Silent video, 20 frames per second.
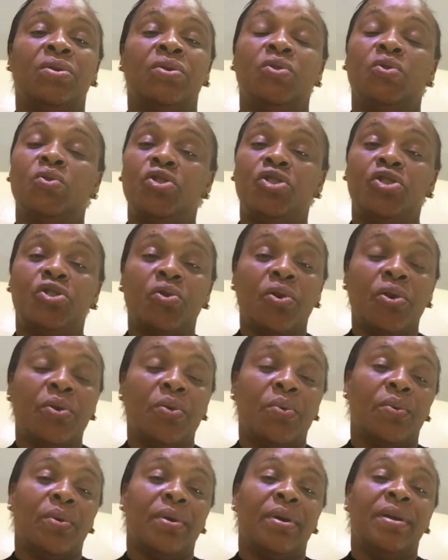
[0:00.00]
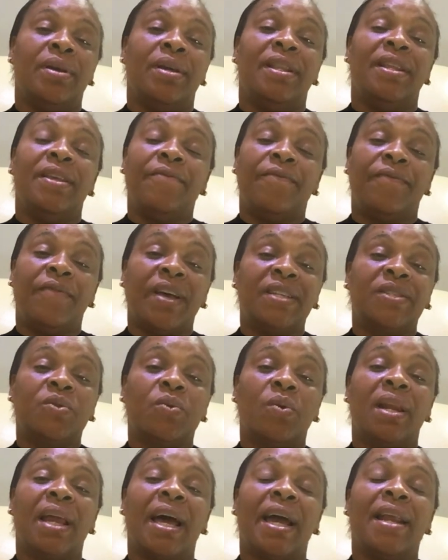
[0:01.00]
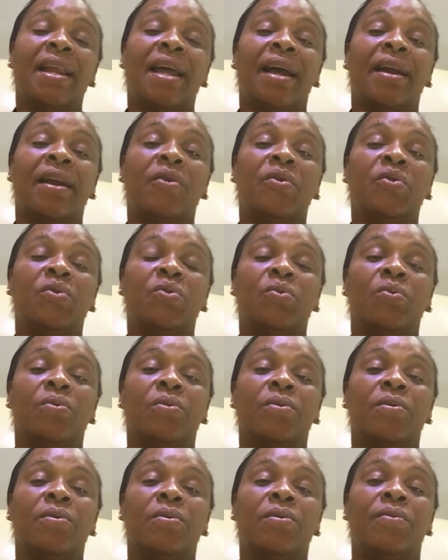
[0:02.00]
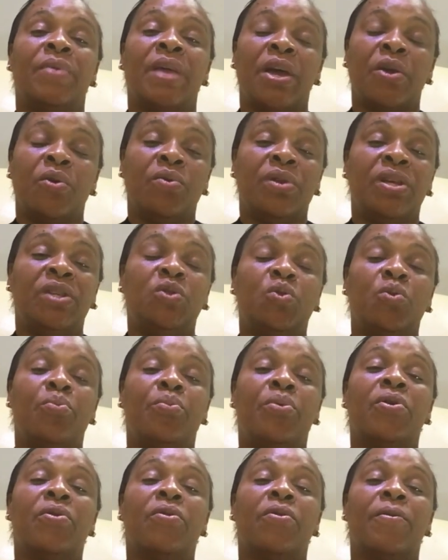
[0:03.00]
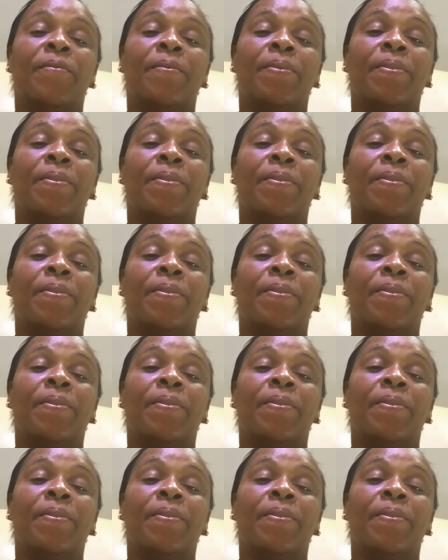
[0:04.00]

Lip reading: to show you the vessel lying around you that you need to borrow.